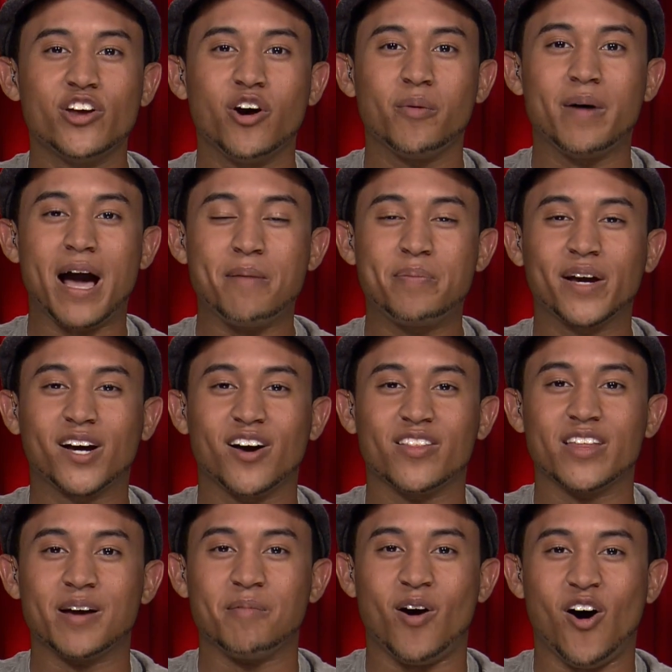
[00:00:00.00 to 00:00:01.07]
No, but I pick
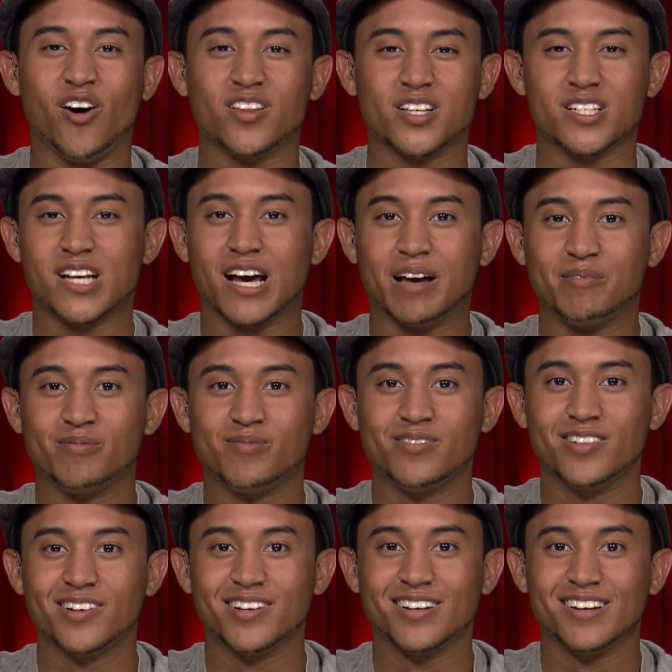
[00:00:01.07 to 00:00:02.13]
on them all the time. Oh.
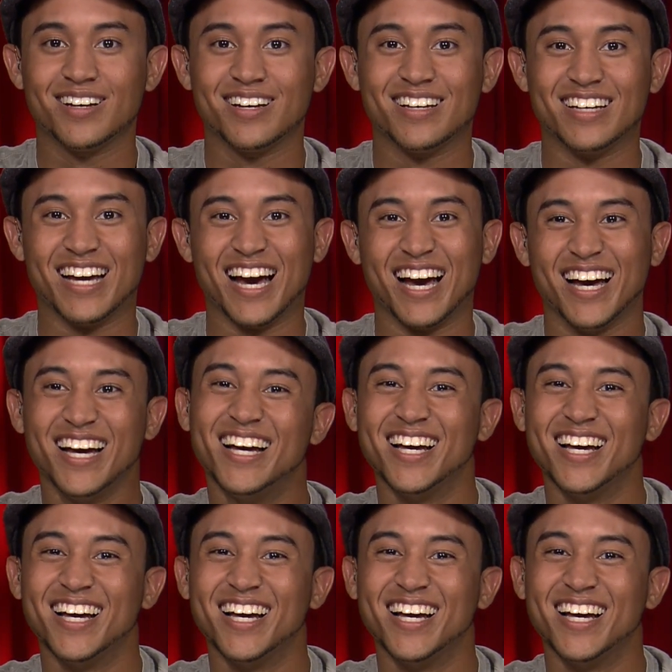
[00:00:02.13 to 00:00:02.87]
Yeah.